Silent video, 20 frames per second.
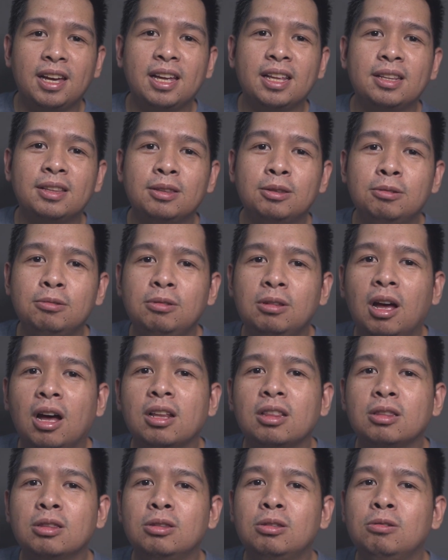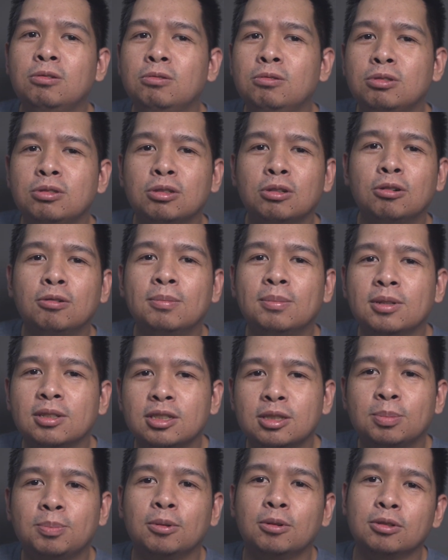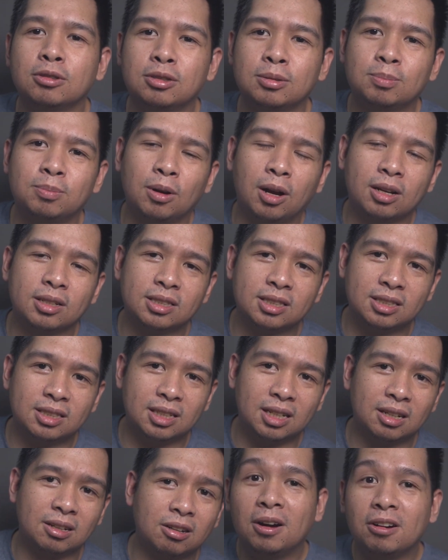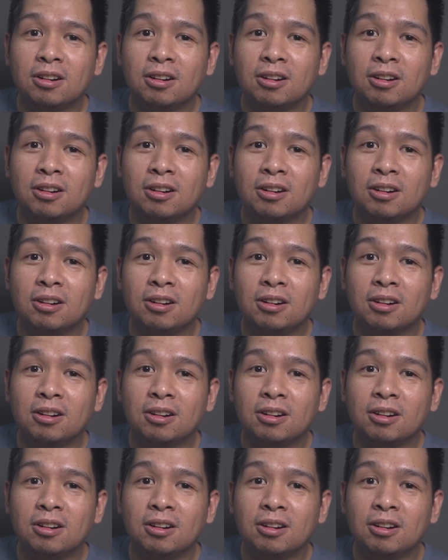and do not do so much post-processing.